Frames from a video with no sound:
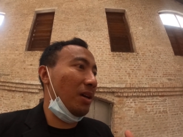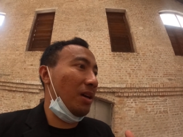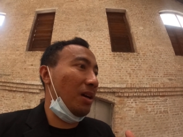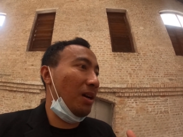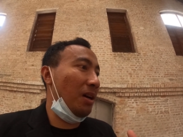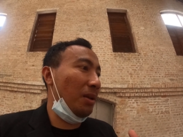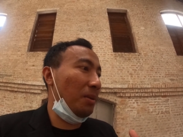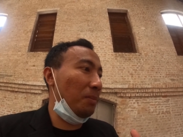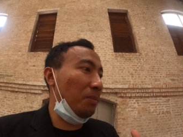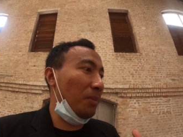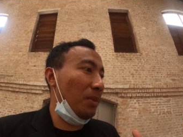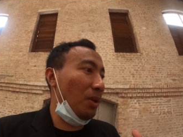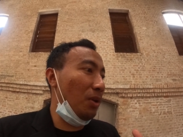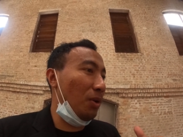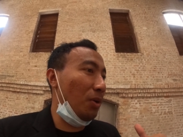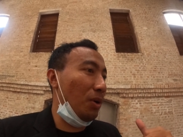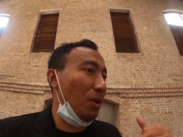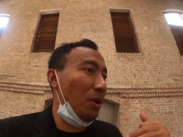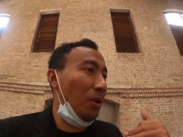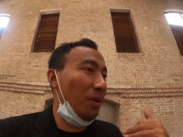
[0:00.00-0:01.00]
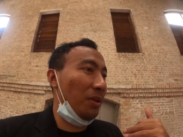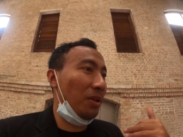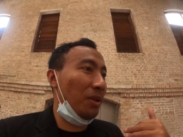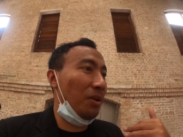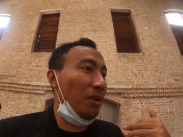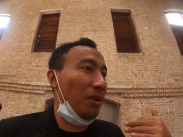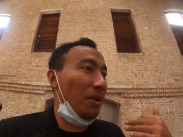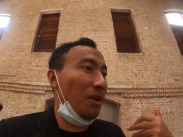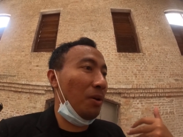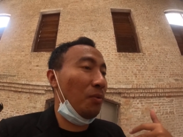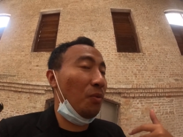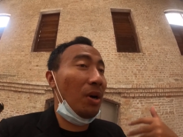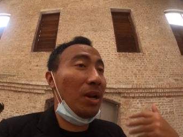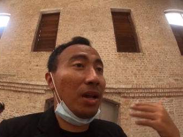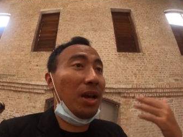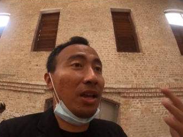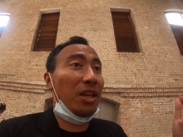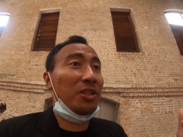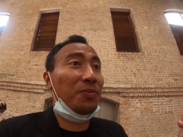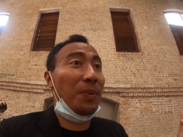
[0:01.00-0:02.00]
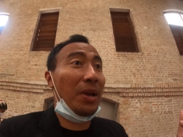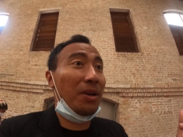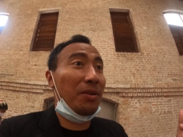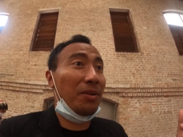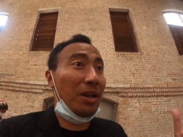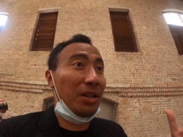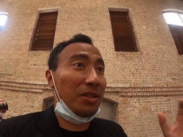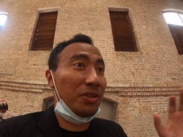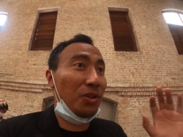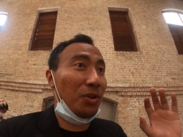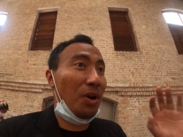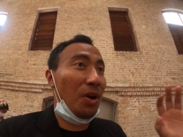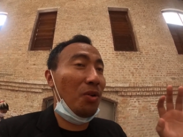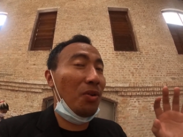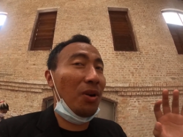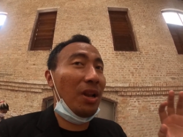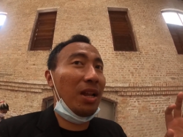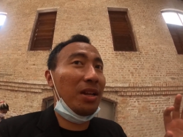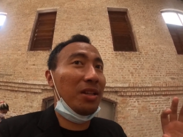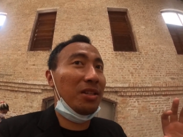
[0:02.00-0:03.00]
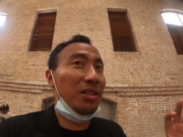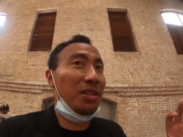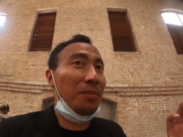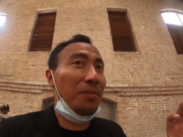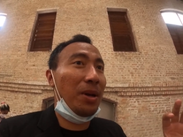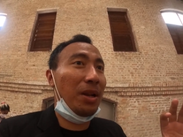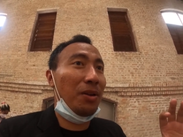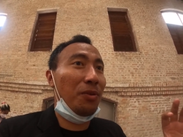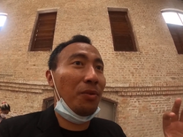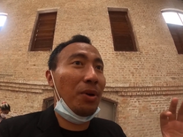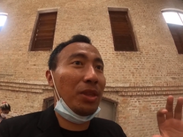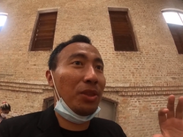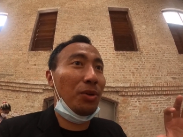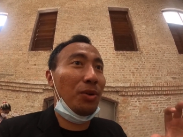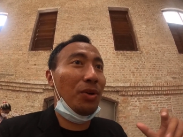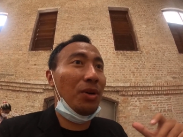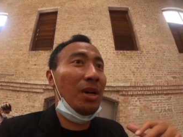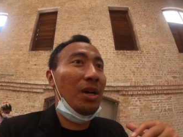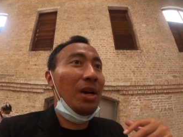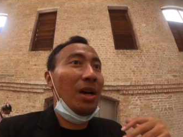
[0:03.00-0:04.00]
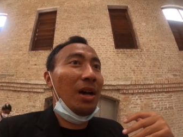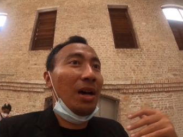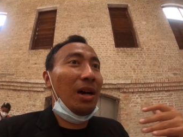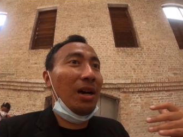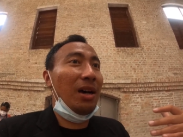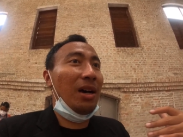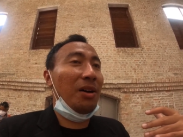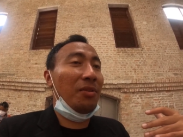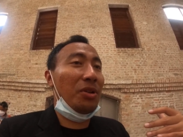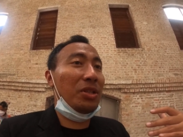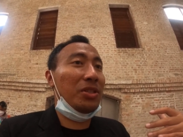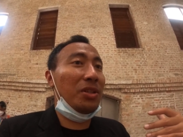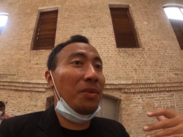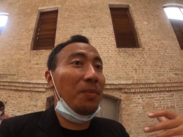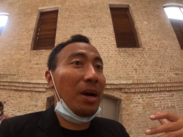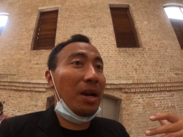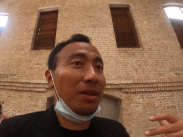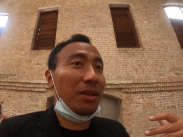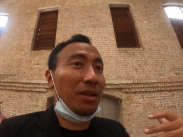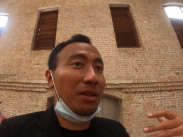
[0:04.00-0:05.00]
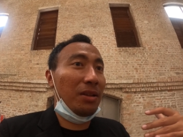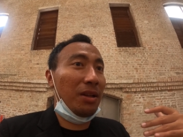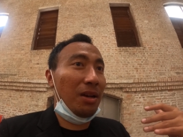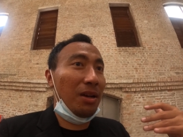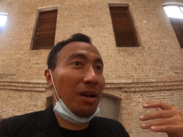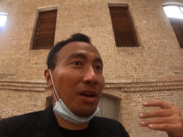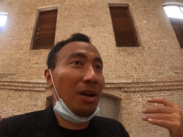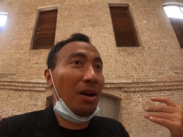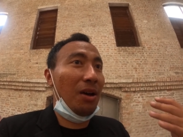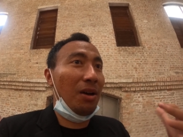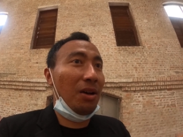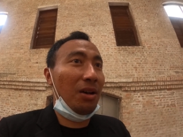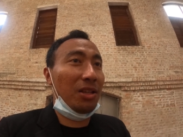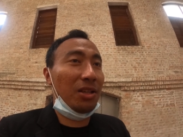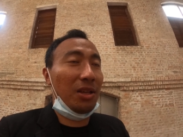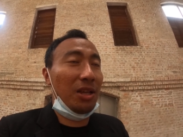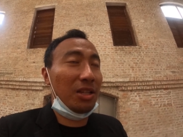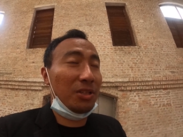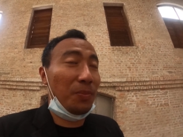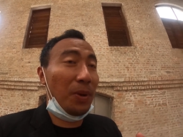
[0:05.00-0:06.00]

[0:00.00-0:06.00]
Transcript: uh, you you know wanna expand, right? So online is the better way to uh, reach the market, uh, yeah. uh,